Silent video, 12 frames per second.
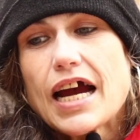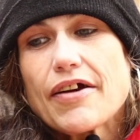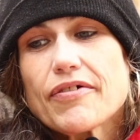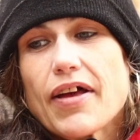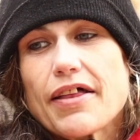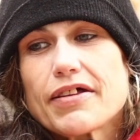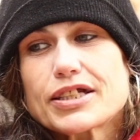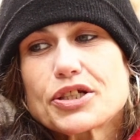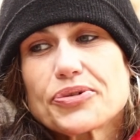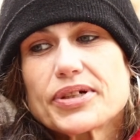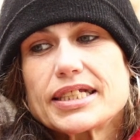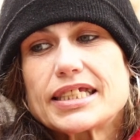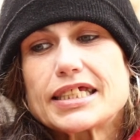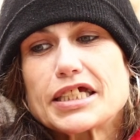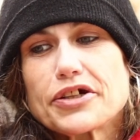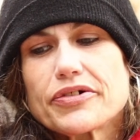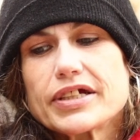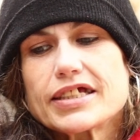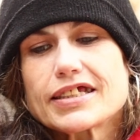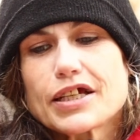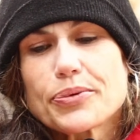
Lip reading: I like to read series.